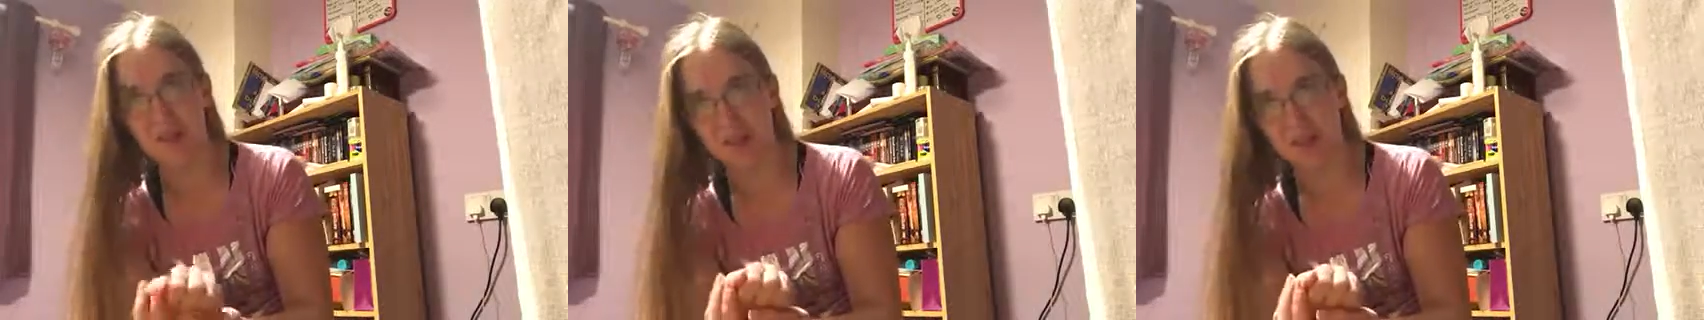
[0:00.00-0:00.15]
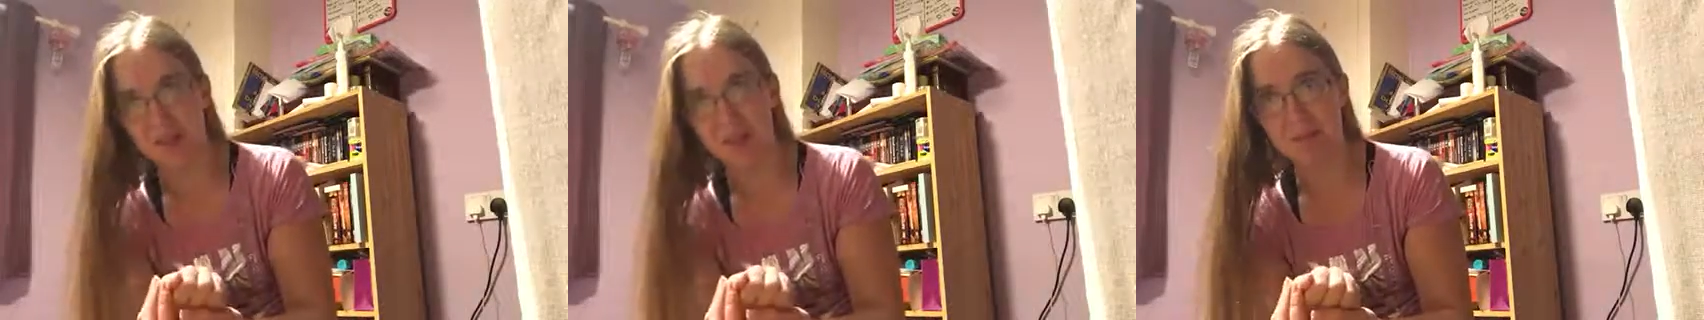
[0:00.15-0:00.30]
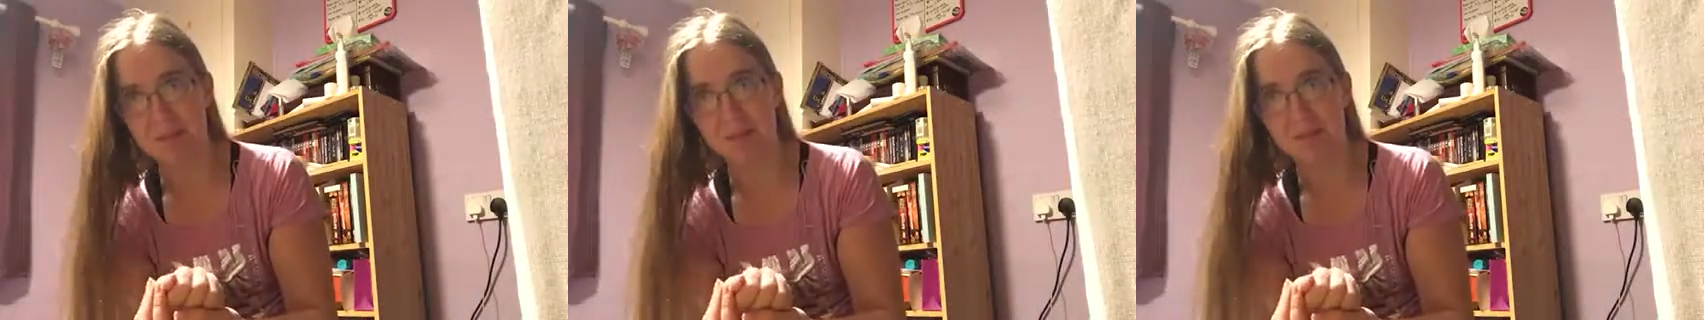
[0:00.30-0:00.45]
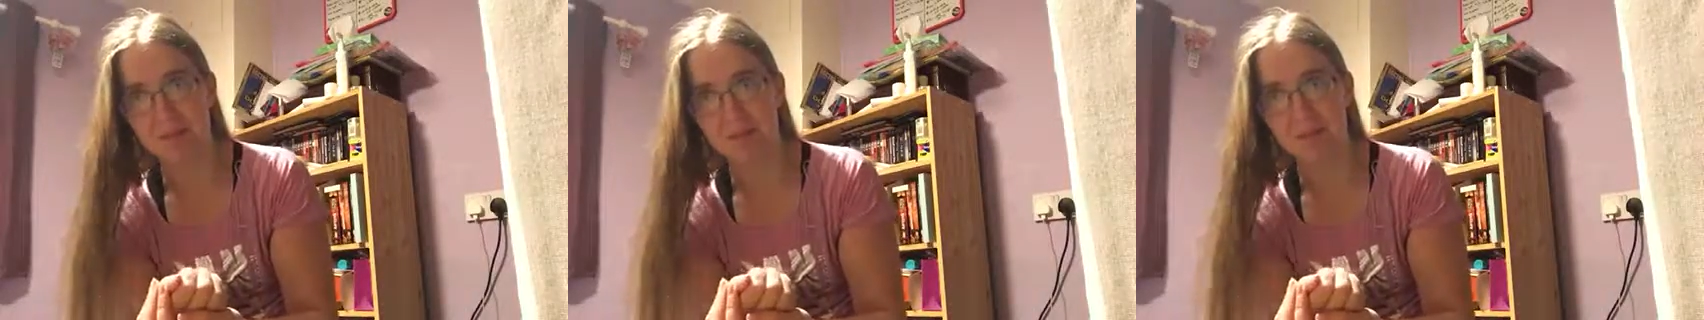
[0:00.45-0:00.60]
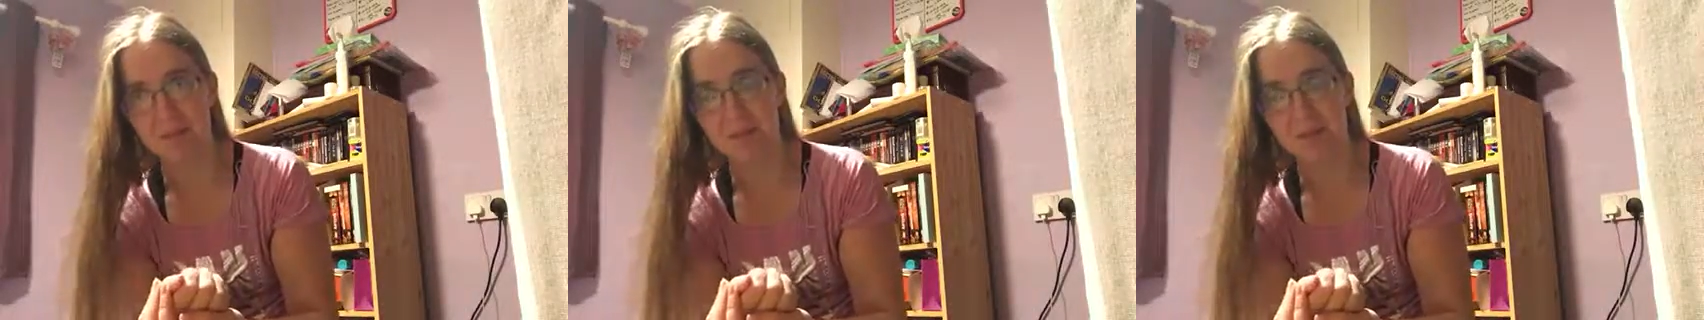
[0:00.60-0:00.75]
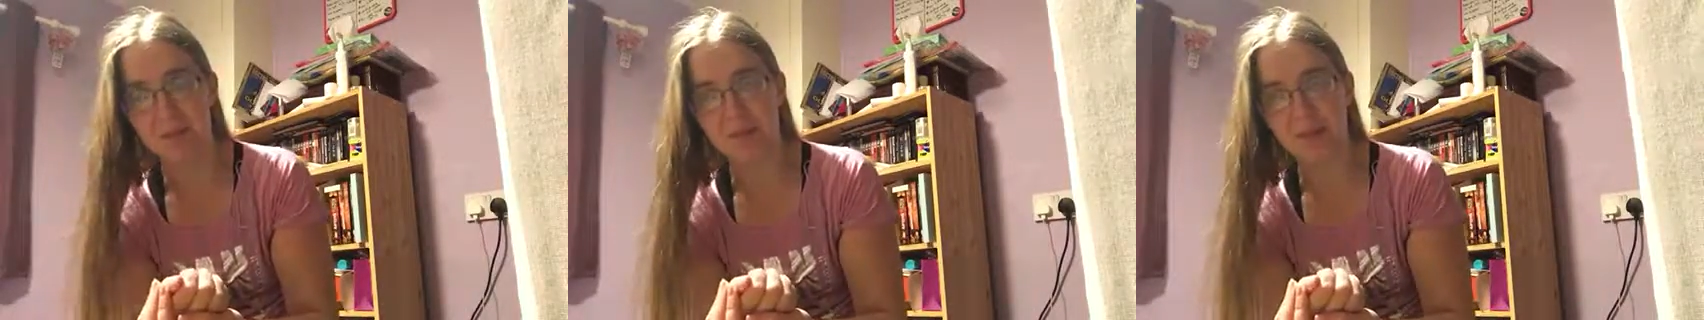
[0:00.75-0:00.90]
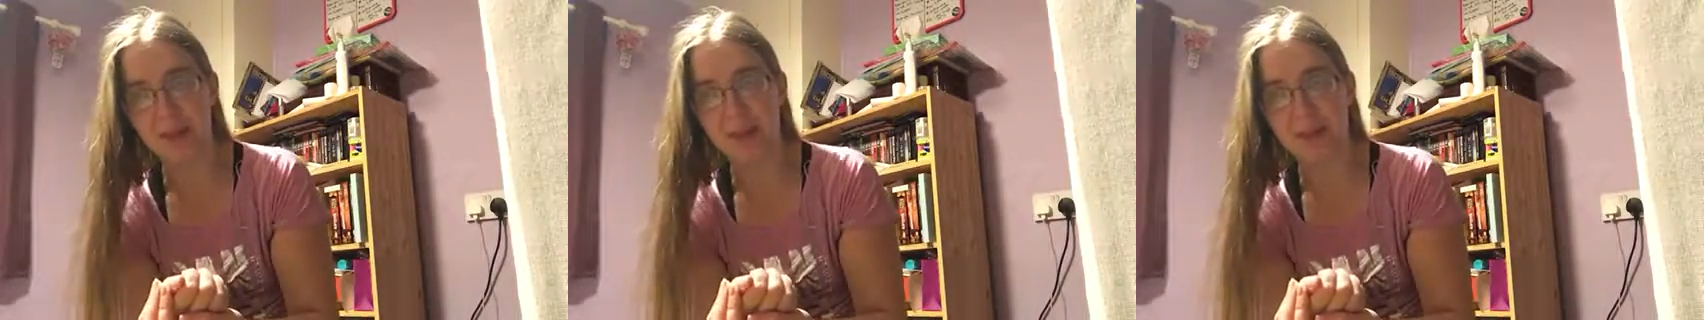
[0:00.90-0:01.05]
stims.
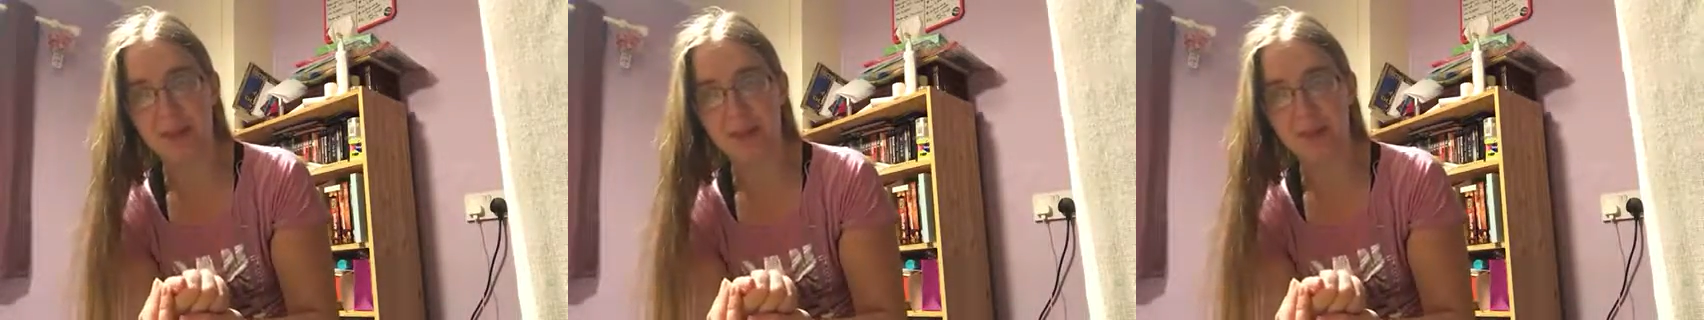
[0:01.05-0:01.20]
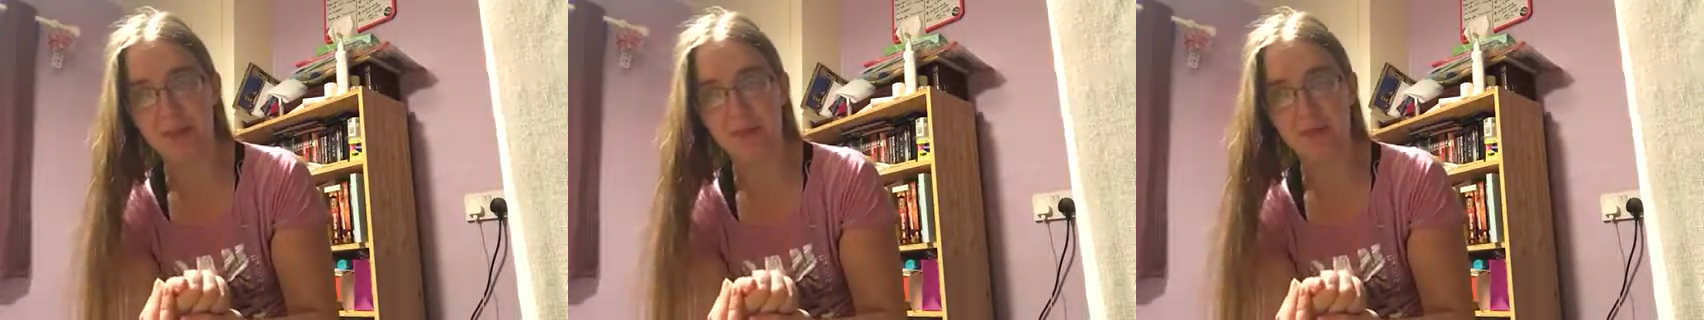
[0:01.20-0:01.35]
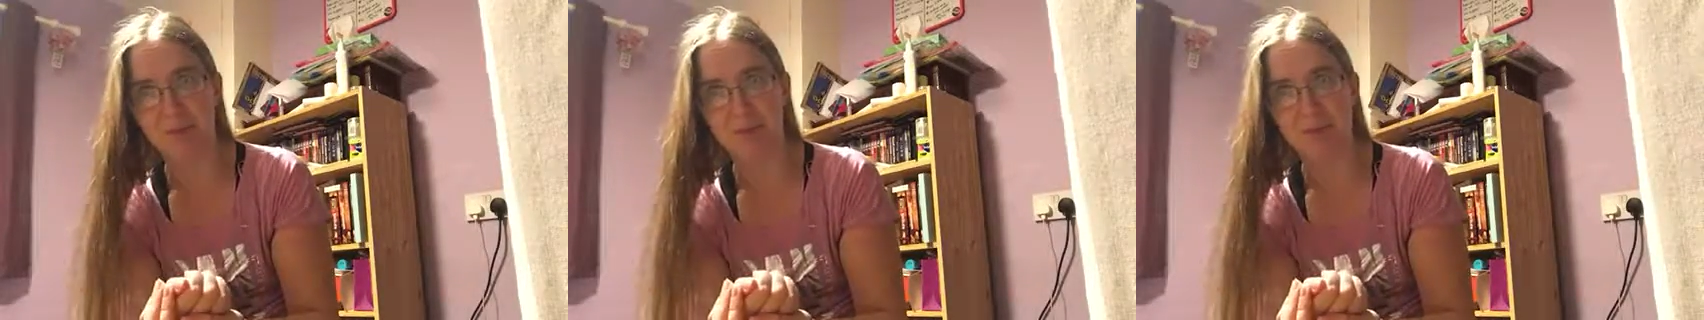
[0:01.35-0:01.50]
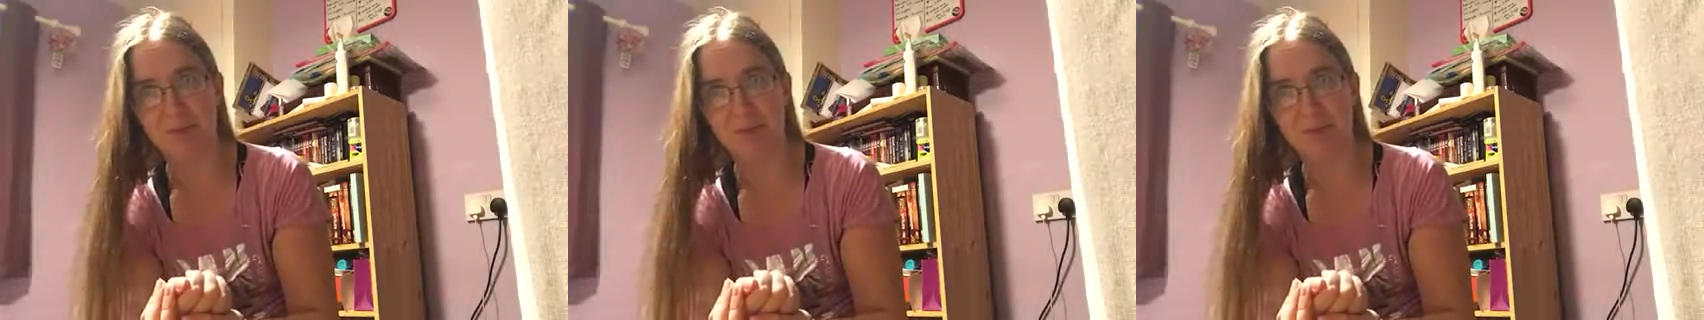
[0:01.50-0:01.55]
I